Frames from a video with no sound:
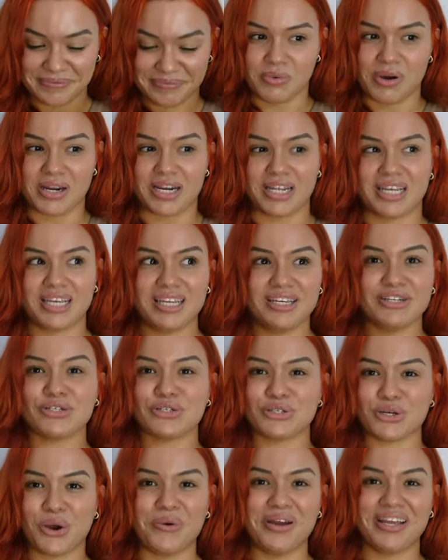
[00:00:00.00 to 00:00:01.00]
What he is
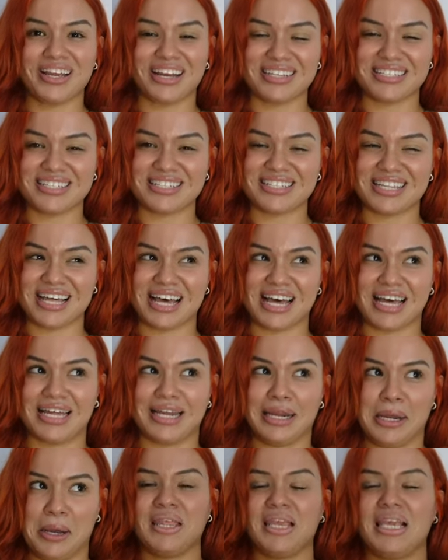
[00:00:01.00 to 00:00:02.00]
showing us is
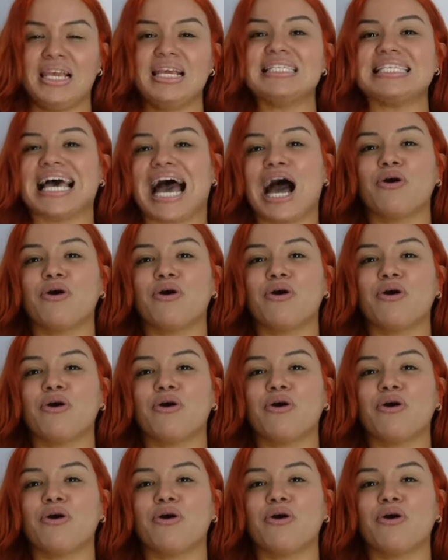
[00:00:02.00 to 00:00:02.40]
that he's